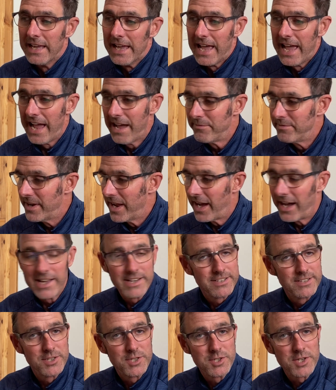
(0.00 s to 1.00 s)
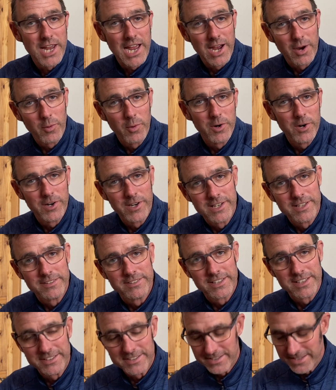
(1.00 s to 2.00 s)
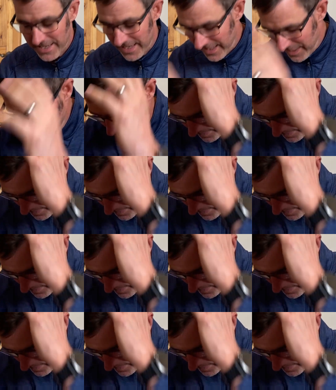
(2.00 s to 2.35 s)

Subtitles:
have not showered or anything today.